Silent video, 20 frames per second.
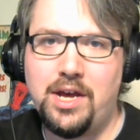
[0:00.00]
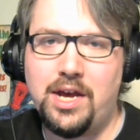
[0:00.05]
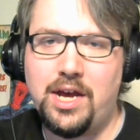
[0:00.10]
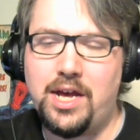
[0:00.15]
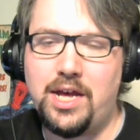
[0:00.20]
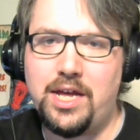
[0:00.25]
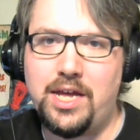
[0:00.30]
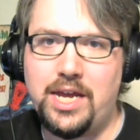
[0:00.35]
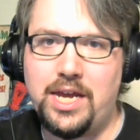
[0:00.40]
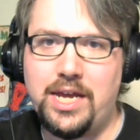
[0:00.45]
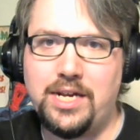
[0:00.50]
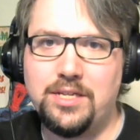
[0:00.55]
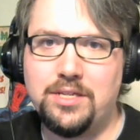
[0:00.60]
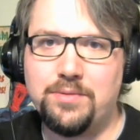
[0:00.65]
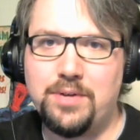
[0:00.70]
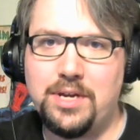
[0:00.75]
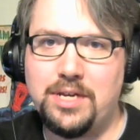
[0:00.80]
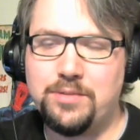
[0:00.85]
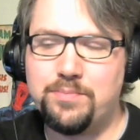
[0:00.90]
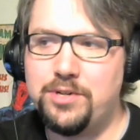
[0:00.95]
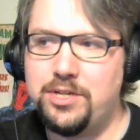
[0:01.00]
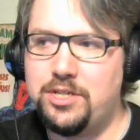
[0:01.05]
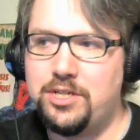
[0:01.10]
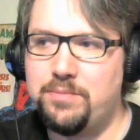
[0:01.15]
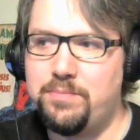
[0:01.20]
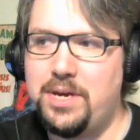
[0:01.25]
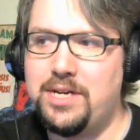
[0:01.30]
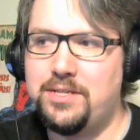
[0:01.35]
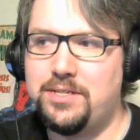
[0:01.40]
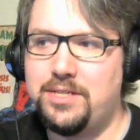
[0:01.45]
Uh, and it's it's pretty
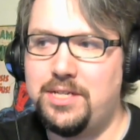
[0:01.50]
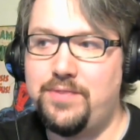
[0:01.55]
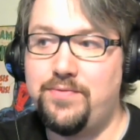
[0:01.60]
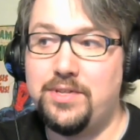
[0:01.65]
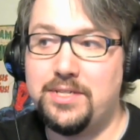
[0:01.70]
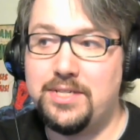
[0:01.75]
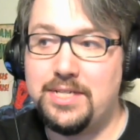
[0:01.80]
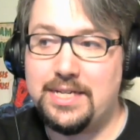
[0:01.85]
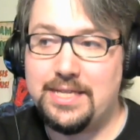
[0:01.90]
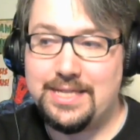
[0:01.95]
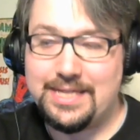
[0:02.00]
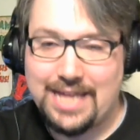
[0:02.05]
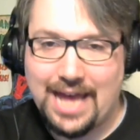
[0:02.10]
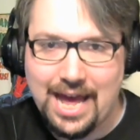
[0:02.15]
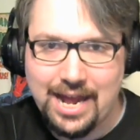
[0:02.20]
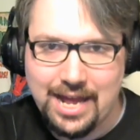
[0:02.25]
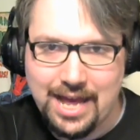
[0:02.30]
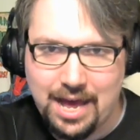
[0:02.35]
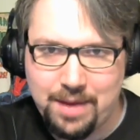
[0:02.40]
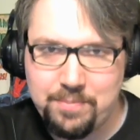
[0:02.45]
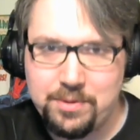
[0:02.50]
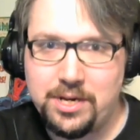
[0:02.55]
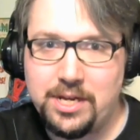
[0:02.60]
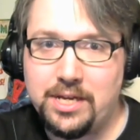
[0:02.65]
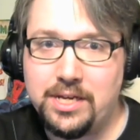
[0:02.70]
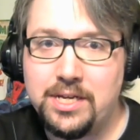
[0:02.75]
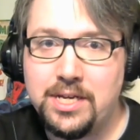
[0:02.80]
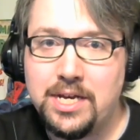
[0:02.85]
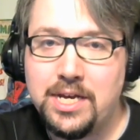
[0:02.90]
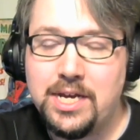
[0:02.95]
tremendous to even see that
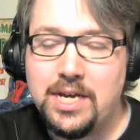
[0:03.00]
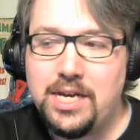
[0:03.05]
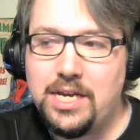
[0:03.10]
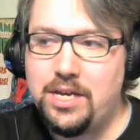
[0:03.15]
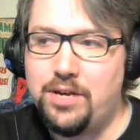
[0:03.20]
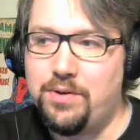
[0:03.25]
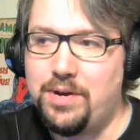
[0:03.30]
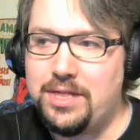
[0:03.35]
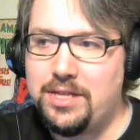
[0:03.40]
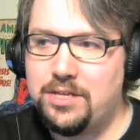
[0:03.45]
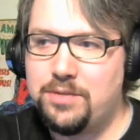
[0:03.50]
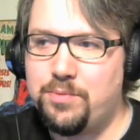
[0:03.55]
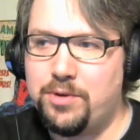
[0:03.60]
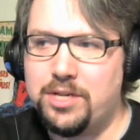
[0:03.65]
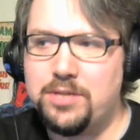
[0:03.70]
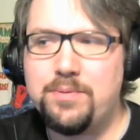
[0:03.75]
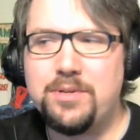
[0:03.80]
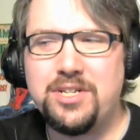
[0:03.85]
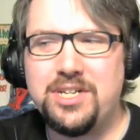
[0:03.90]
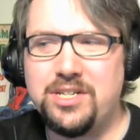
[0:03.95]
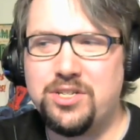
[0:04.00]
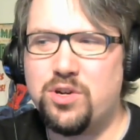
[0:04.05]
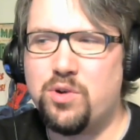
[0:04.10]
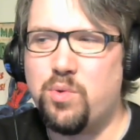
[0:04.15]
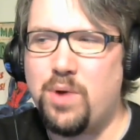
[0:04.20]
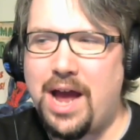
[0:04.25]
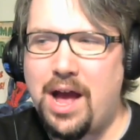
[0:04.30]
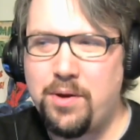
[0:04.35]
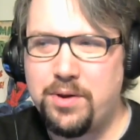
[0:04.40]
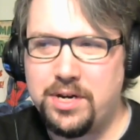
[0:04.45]
happening, you know, at this point, especially as
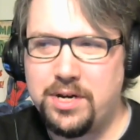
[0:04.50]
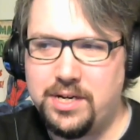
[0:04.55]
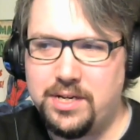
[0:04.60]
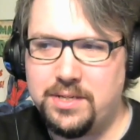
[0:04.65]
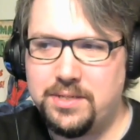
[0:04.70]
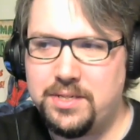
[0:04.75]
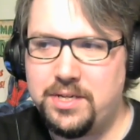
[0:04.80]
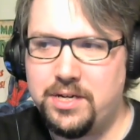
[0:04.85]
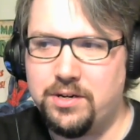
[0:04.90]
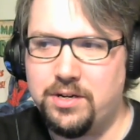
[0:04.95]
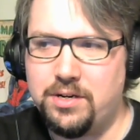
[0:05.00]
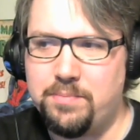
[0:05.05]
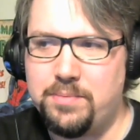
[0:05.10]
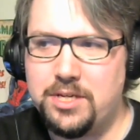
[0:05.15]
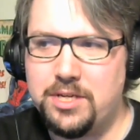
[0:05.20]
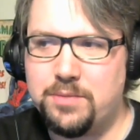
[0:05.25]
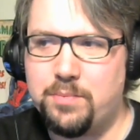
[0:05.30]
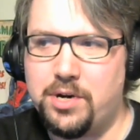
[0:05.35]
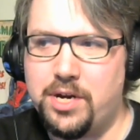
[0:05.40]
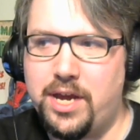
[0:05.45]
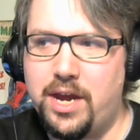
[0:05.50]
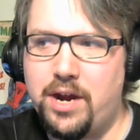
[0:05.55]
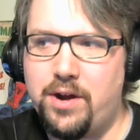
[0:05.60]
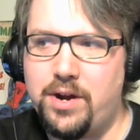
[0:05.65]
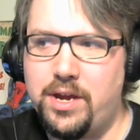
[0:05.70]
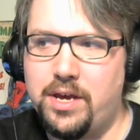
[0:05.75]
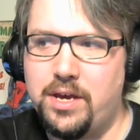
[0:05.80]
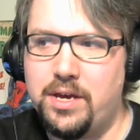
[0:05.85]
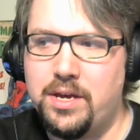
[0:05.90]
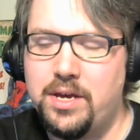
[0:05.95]
crowded as here in the Pittsburgh
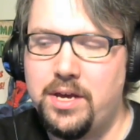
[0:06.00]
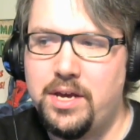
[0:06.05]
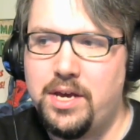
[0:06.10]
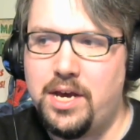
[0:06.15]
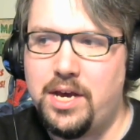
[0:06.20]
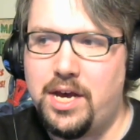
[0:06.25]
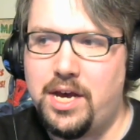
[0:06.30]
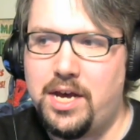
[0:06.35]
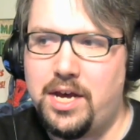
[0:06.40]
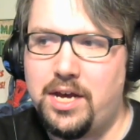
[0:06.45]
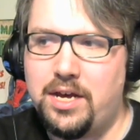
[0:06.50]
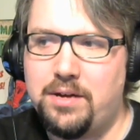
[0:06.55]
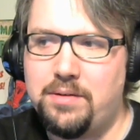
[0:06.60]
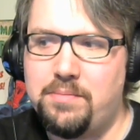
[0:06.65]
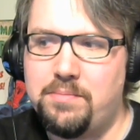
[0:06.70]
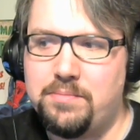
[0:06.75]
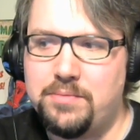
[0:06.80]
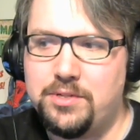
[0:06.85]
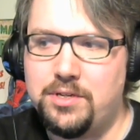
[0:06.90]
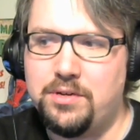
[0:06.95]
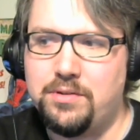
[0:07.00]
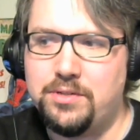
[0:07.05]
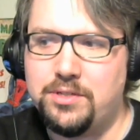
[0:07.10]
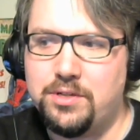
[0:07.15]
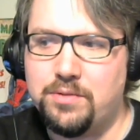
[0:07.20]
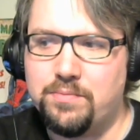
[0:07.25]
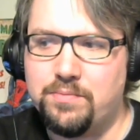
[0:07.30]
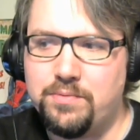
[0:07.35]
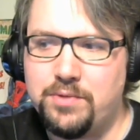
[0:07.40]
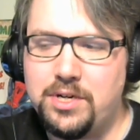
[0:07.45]
area. Um, so
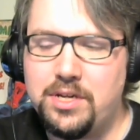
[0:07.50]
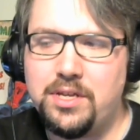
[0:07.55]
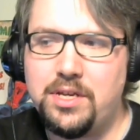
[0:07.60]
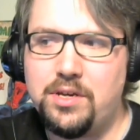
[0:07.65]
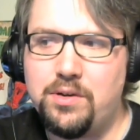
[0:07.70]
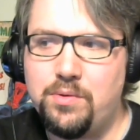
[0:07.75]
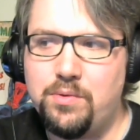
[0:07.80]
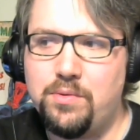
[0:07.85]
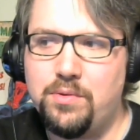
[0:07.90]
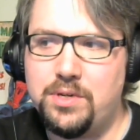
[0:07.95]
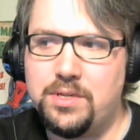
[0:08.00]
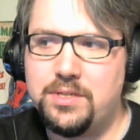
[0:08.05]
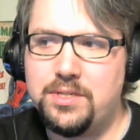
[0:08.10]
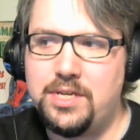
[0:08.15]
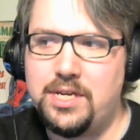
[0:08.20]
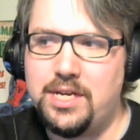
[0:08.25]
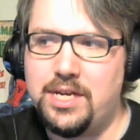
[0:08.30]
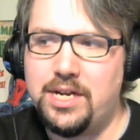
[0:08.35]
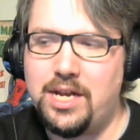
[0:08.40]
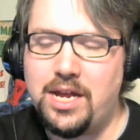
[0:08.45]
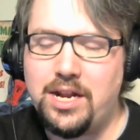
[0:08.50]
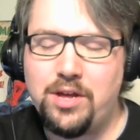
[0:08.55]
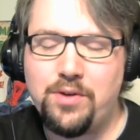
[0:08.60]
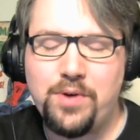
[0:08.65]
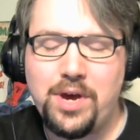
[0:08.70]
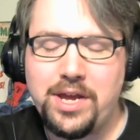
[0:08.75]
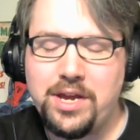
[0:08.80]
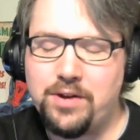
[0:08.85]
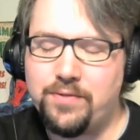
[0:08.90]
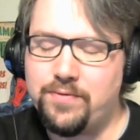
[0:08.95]
so really cool to see. And I
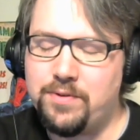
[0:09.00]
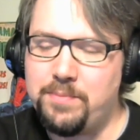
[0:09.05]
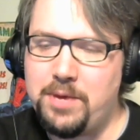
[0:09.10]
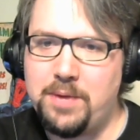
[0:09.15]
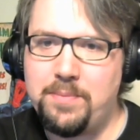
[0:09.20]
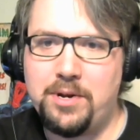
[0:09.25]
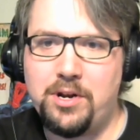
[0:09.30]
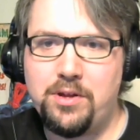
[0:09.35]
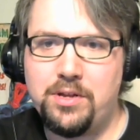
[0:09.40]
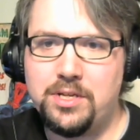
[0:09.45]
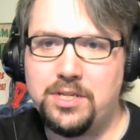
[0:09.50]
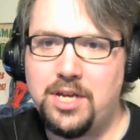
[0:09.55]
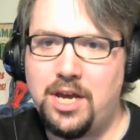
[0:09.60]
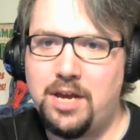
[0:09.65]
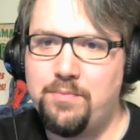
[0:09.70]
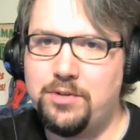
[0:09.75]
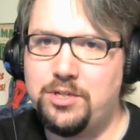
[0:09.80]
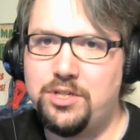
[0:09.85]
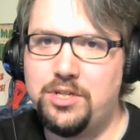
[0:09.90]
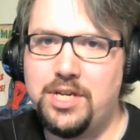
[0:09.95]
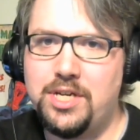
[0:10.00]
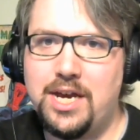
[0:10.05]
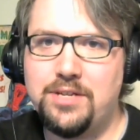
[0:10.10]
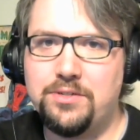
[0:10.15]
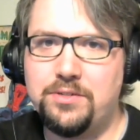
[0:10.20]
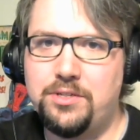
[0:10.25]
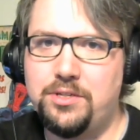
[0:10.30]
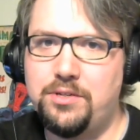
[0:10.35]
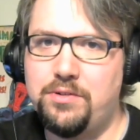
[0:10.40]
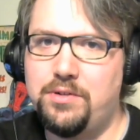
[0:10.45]
know I hear from Eamon all the time what you
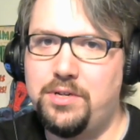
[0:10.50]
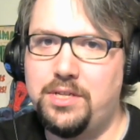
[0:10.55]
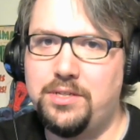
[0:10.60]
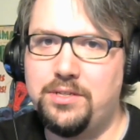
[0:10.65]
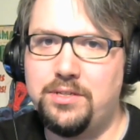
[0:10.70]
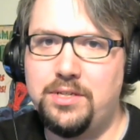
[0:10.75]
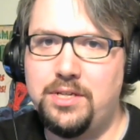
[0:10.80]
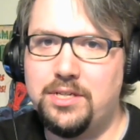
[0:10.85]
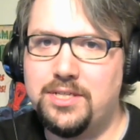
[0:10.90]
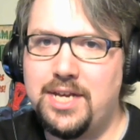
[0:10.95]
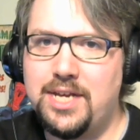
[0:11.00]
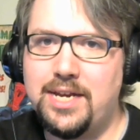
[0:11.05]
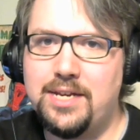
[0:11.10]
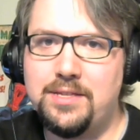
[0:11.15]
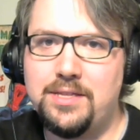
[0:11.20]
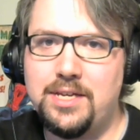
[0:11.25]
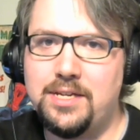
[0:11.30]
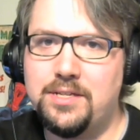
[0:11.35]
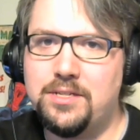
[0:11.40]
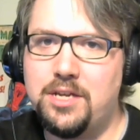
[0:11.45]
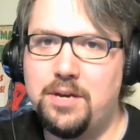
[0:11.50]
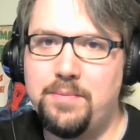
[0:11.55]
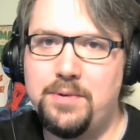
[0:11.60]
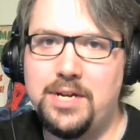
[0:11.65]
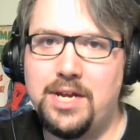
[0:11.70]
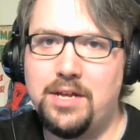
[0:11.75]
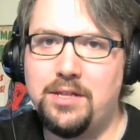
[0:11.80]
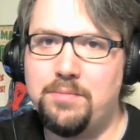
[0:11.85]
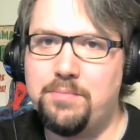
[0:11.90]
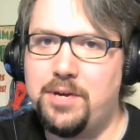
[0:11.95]
guys are doing and the exciting things coming
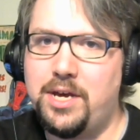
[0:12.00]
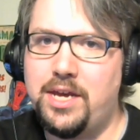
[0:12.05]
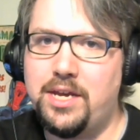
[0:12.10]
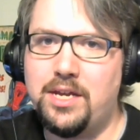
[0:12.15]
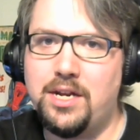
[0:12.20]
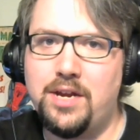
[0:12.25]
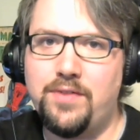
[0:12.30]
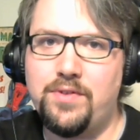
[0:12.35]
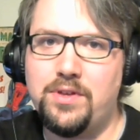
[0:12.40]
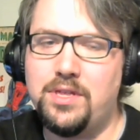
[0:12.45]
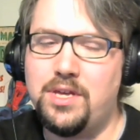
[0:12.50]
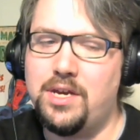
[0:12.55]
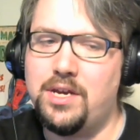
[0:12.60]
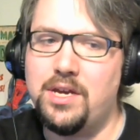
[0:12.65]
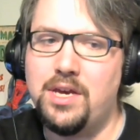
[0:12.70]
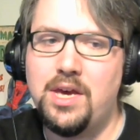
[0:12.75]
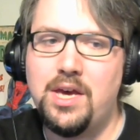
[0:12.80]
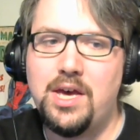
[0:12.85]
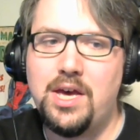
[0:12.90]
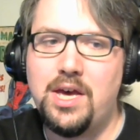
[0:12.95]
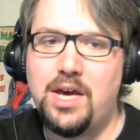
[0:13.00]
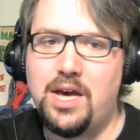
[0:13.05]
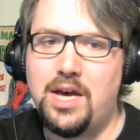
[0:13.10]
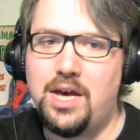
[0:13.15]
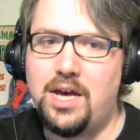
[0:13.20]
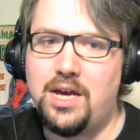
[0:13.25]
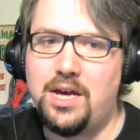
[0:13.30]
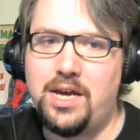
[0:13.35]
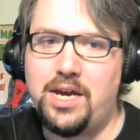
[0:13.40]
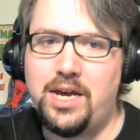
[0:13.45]
down the pike and everything
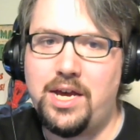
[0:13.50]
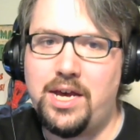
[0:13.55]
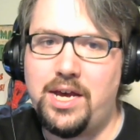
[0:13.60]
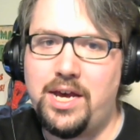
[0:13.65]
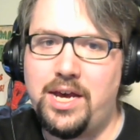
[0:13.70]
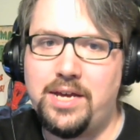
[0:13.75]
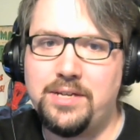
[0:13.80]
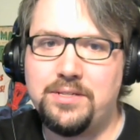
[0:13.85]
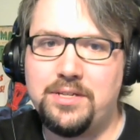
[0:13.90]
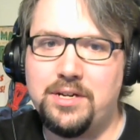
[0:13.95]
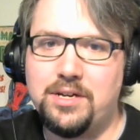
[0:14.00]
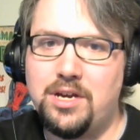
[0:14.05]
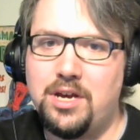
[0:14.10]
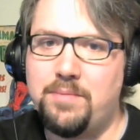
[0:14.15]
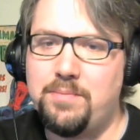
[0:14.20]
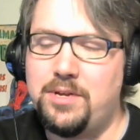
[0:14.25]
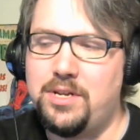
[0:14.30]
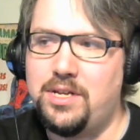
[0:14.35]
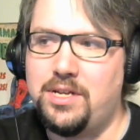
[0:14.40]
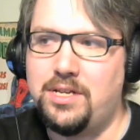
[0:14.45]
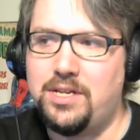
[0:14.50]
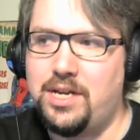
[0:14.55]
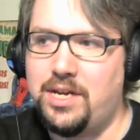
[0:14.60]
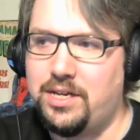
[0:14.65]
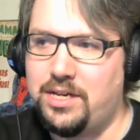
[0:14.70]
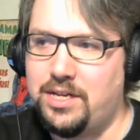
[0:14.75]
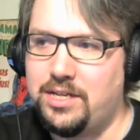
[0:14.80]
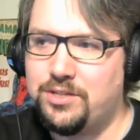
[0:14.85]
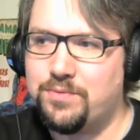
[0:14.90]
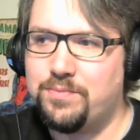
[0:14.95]
uh, as they're coming. And,
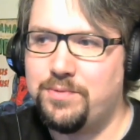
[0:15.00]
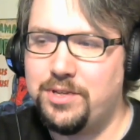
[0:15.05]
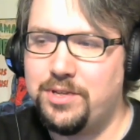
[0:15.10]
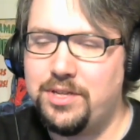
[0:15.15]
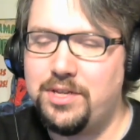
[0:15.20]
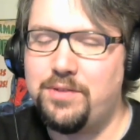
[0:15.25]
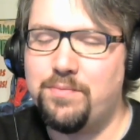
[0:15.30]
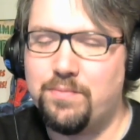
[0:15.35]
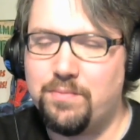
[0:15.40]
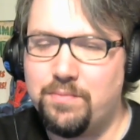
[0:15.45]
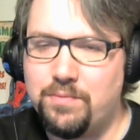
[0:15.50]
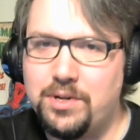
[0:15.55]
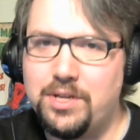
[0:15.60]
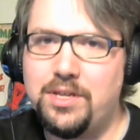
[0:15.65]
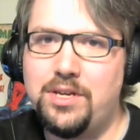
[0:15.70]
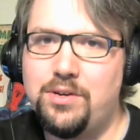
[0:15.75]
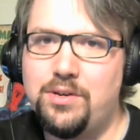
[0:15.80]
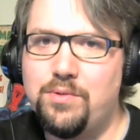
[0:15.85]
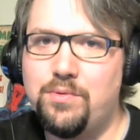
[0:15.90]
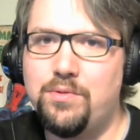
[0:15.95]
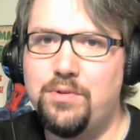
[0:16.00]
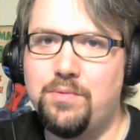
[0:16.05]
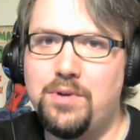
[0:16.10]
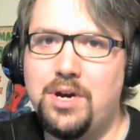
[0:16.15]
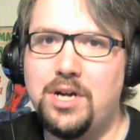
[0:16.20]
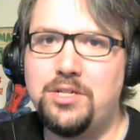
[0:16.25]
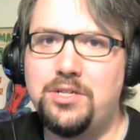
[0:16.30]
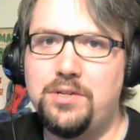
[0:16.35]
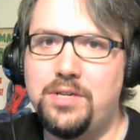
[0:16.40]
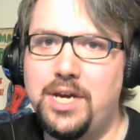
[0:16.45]
and it's really, really cool to
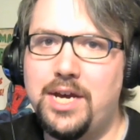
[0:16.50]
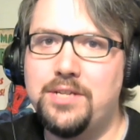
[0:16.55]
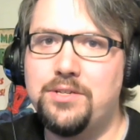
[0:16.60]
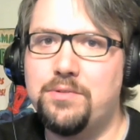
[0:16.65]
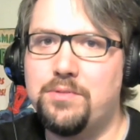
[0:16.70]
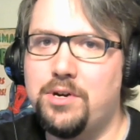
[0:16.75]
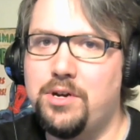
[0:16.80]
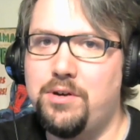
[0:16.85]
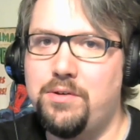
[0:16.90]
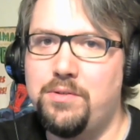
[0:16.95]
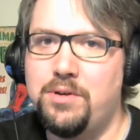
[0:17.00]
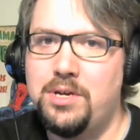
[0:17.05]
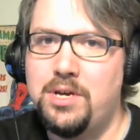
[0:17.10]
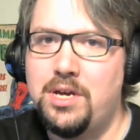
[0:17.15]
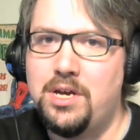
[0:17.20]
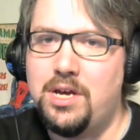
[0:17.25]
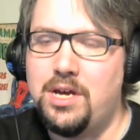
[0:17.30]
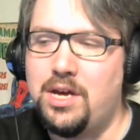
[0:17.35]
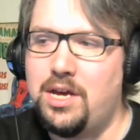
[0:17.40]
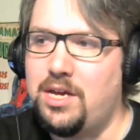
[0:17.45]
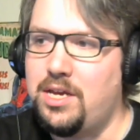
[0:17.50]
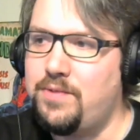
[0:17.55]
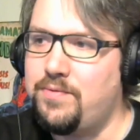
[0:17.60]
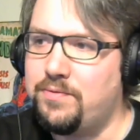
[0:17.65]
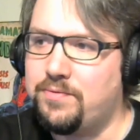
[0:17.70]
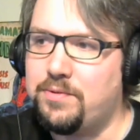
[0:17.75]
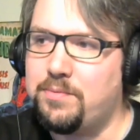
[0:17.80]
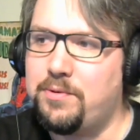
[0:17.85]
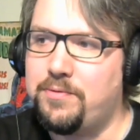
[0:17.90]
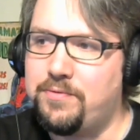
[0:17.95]
watch you guys grow, uh,
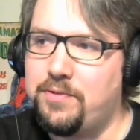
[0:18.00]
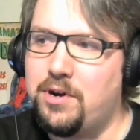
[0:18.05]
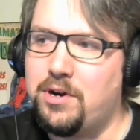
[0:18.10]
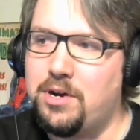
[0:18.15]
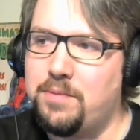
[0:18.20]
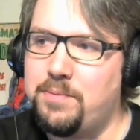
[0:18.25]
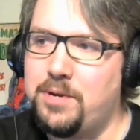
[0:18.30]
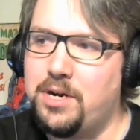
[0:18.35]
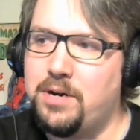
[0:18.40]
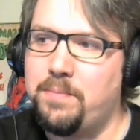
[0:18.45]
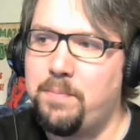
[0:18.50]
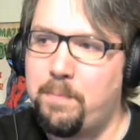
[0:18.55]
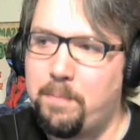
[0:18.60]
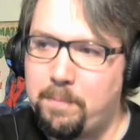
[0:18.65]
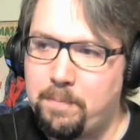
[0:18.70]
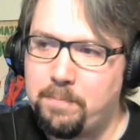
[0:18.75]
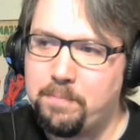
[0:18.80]
even from afar up here.